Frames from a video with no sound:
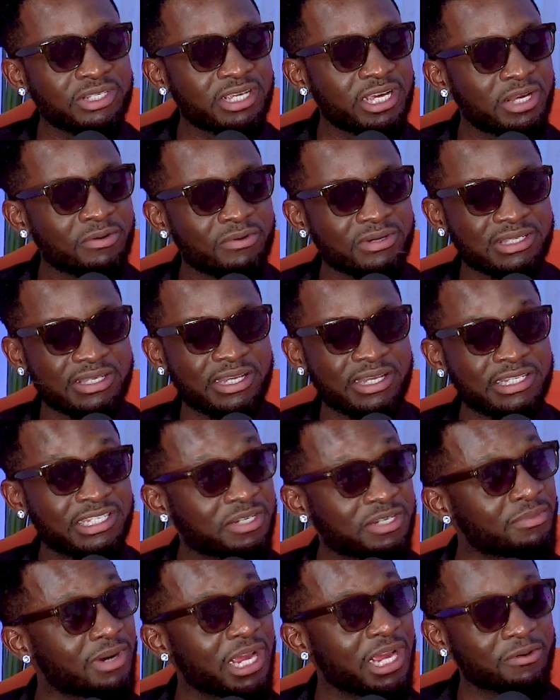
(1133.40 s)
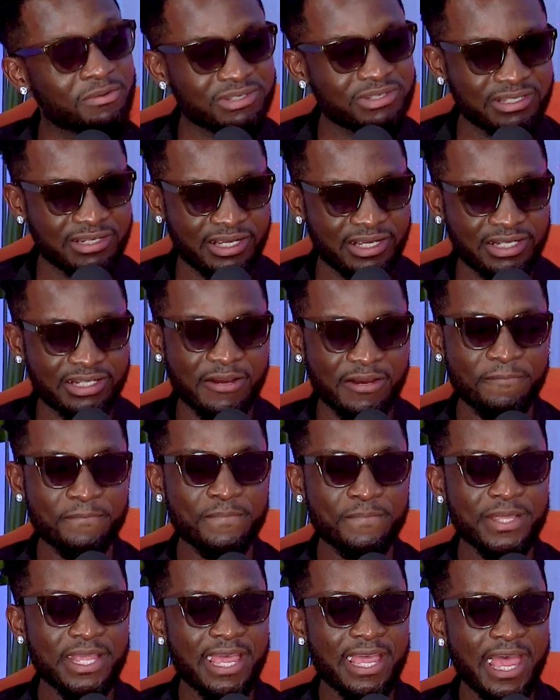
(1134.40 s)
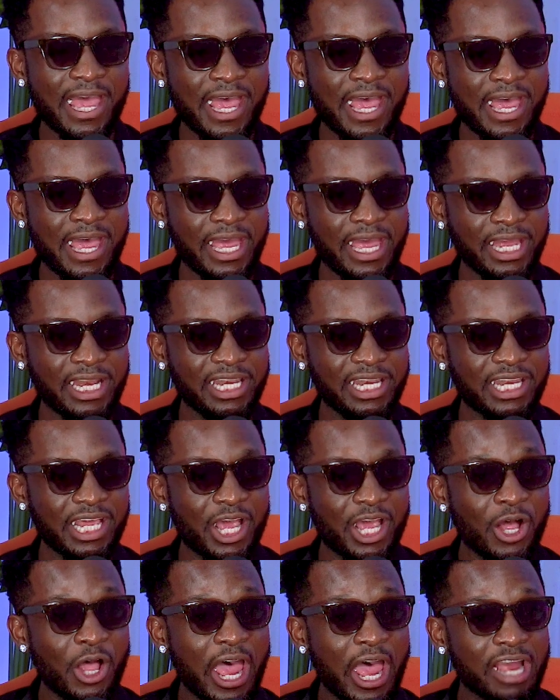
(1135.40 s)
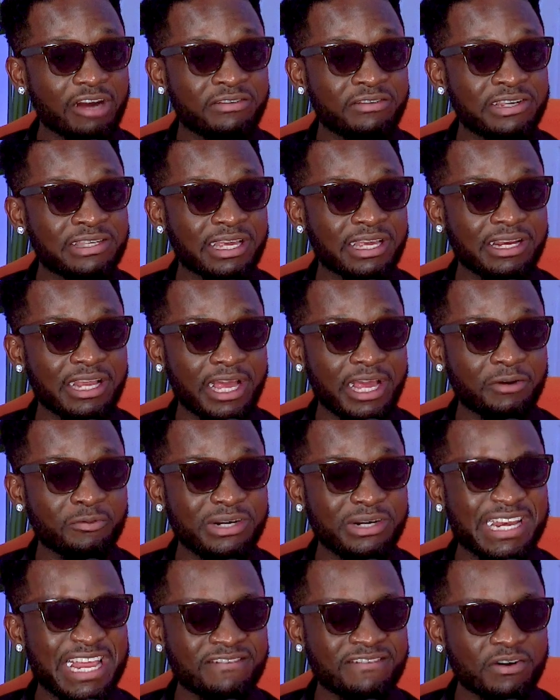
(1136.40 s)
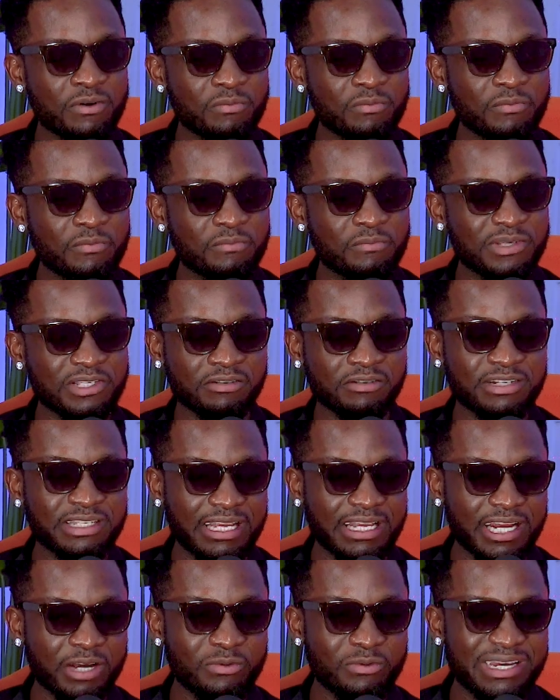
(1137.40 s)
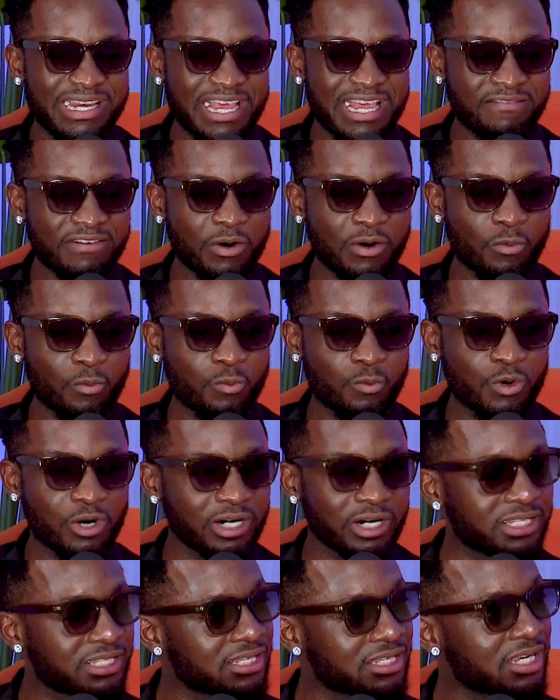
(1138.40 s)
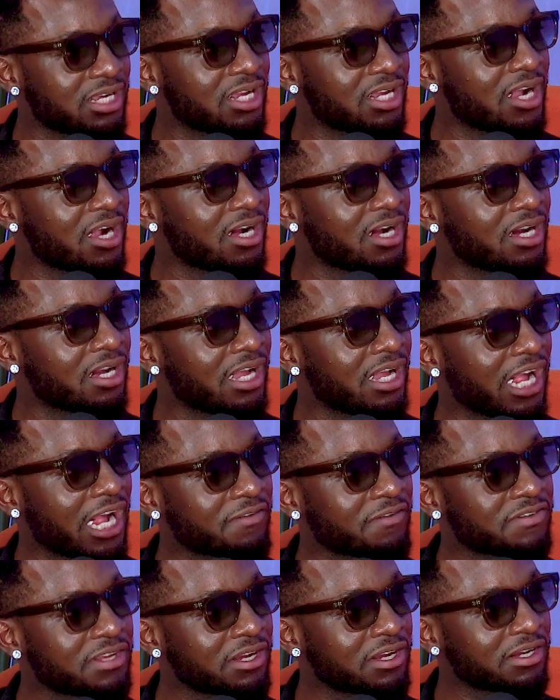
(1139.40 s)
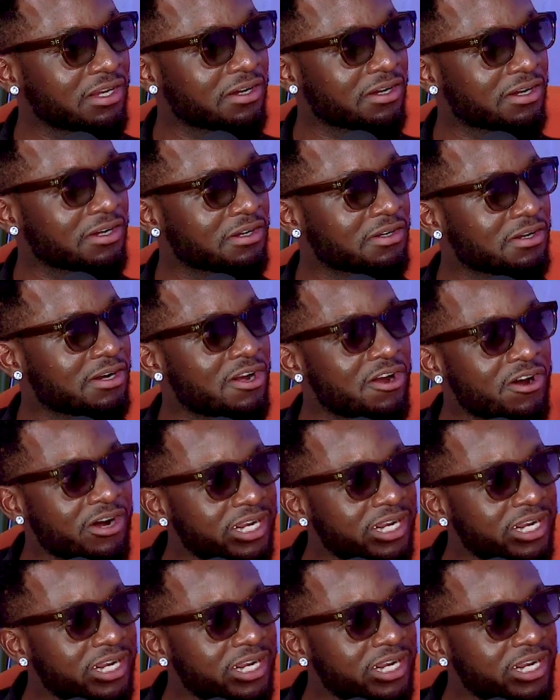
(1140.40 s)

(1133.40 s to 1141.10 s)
was in it, Jim Ike was in it. And Mr. Chris and I, we never worked after Learning